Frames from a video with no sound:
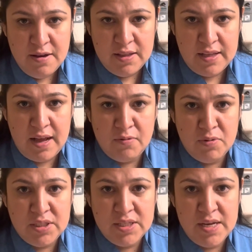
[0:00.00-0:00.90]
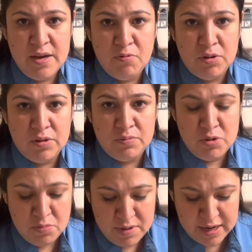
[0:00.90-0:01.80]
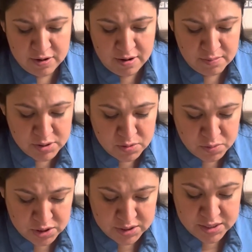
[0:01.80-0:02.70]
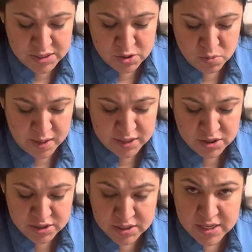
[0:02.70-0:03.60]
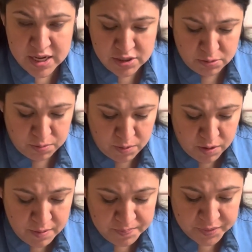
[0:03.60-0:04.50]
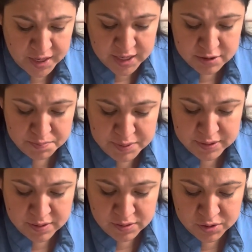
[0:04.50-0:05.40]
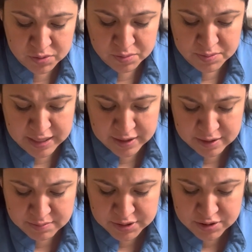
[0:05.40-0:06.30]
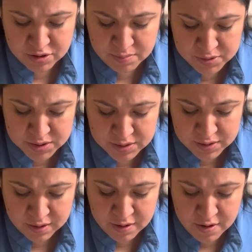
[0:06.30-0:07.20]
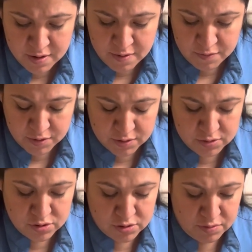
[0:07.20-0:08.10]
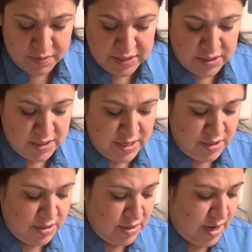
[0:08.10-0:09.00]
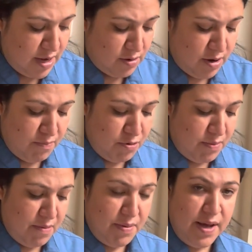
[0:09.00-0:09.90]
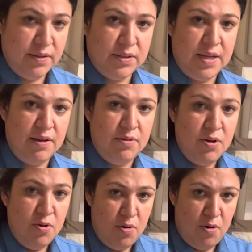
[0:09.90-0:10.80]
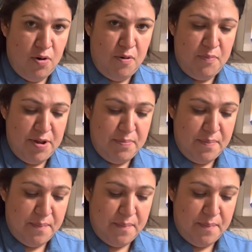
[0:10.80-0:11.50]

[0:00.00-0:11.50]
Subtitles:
that which equal to 2 milligrams, which this is what it is scheduled for. Haldopildarole 2 milligrams intramuscular for control of agitation. I'm gonna put my vial down, open